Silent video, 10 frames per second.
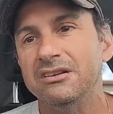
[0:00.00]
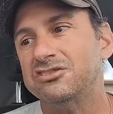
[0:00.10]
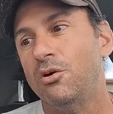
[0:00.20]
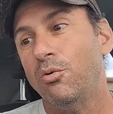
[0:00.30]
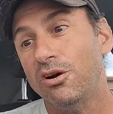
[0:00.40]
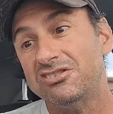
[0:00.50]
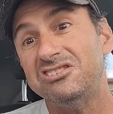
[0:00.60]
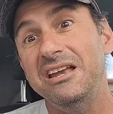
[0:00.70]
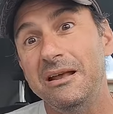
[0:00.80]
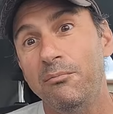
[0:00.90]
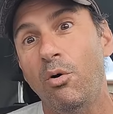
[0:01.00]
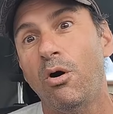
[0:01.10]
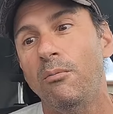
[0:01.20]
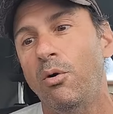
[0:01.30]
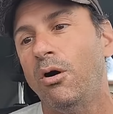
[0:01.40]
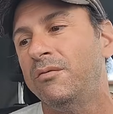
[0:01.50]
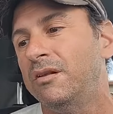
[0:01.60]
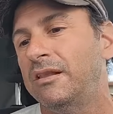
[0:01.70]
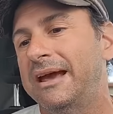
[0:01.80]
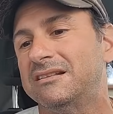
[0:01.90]
So we're seeing more and more of
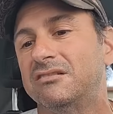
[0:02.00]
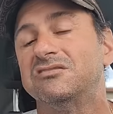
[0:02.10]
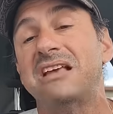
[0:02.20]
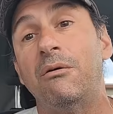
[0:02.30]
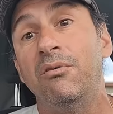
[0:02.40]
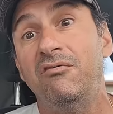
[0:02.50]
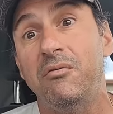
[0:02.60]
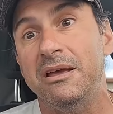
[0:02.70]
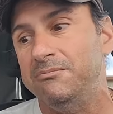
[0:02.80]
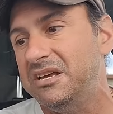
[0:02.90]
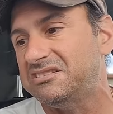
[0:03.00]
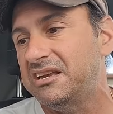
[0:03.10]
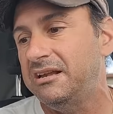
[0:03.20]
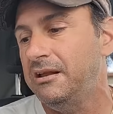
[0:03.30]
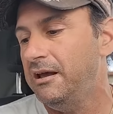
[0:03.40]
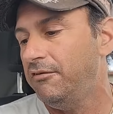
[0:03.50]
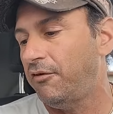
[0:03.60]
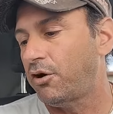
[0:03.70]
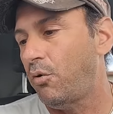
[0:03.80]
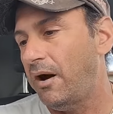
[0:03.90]
the lanterns that we've been missing
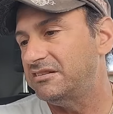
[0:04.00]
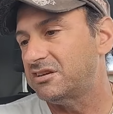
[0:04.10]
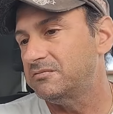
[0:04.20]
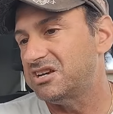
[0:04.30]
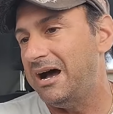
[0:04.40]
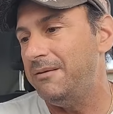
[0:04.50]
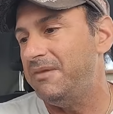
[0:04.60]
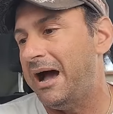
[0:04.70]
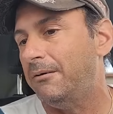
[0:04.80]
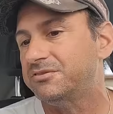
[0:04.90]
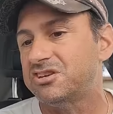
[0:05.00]
for quite some time now.